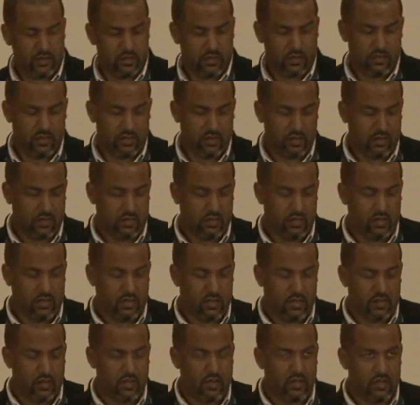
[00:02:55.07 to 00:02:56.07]

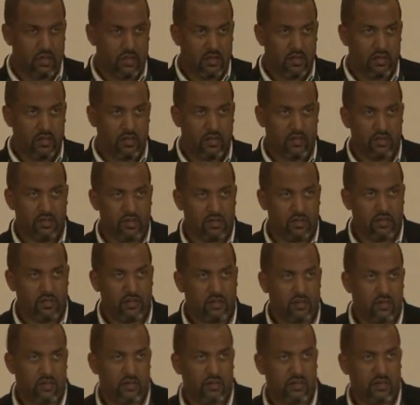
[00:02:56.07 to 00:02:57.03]
No one is speaking in this clip.